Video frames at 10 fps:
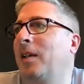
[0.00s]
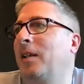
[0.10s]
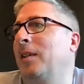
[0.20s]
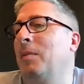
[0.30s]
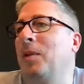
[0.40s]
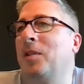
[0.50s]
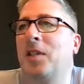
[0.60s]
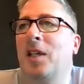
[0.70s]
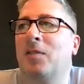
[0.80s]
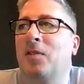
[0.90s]
litmus
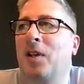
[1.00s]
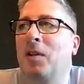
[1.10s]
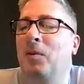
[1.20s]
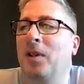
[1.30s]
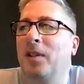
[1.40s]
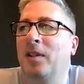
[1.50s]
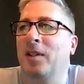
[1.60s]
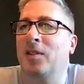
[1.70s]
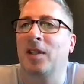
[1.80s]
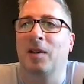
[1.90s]
test for anyone
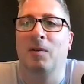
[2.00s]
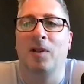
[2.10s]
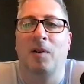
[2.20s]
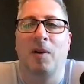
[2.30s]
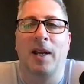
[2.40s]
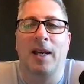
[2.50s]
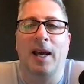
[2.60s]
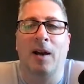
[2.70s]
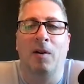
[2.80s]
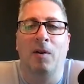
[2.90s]
listening, right
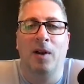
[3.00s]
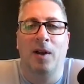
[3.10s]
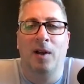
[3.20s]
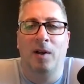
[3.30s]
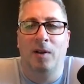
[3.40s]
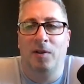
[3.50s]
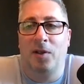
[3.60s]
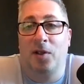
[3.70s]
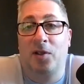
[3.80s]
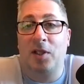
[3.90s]
now,
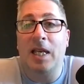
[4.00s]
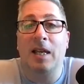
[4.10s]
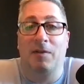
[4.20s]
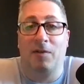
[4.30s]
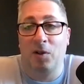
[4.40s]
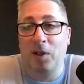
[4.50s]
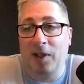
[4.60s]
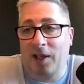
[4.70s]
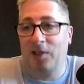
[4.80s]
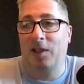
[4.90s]
to see if you did
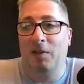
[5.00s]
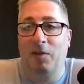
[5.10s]
like a self